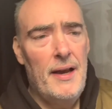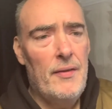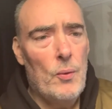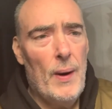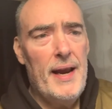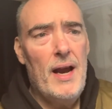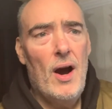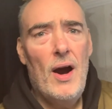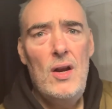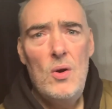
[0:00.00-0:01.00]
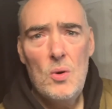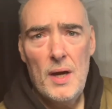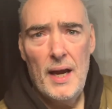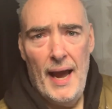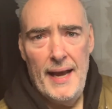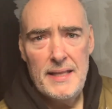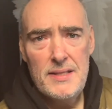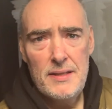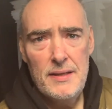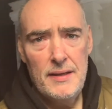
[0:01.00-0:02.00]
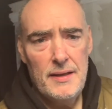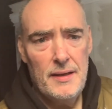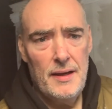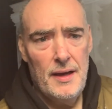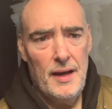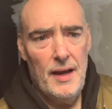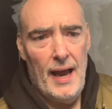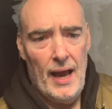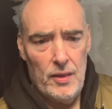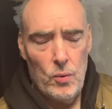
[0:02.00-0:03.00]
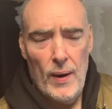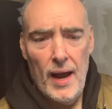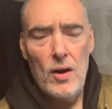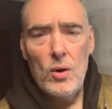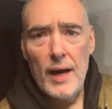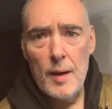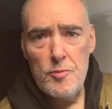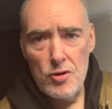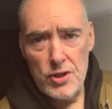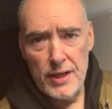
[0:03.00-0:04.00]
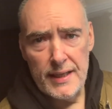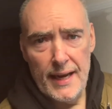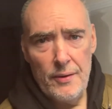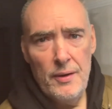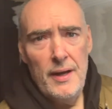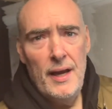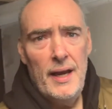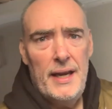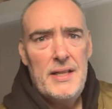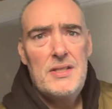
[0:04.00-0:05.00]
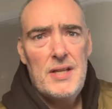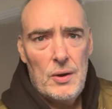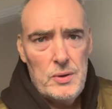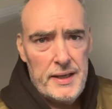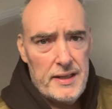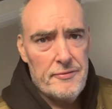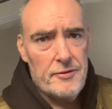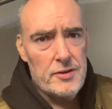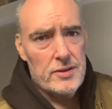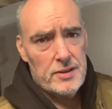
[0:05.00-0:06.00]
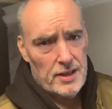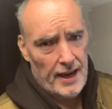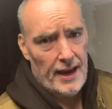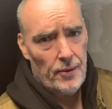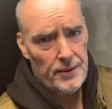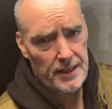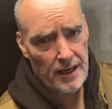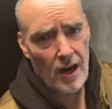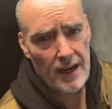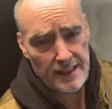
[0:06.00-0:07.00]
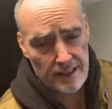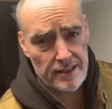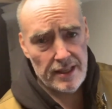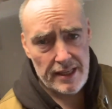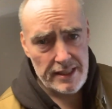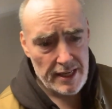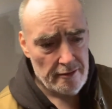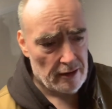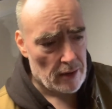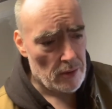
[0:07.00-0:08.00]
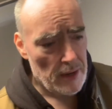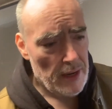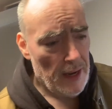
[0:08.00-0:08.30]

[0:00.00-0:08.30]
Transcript: the way I look at a project now is totally different to how I did a year ago.